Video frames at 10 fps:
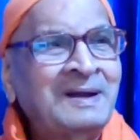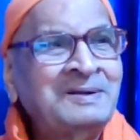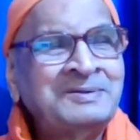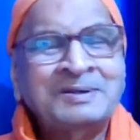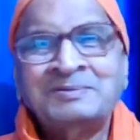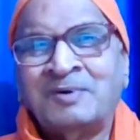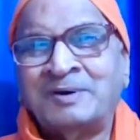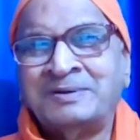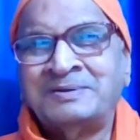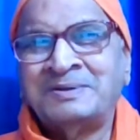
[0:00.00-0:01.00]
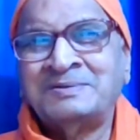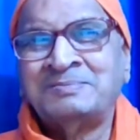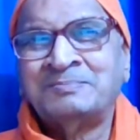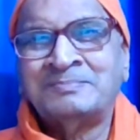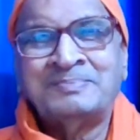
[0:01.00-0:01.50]
and he says, what is
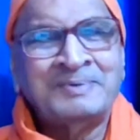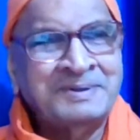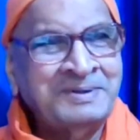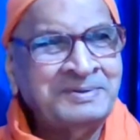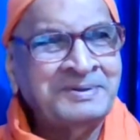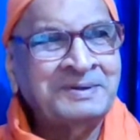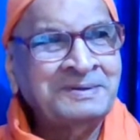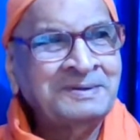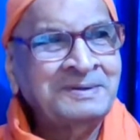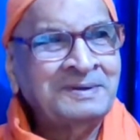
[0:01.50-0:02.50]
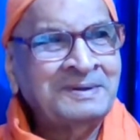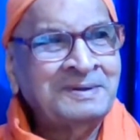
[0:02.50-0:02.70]
this funny thing?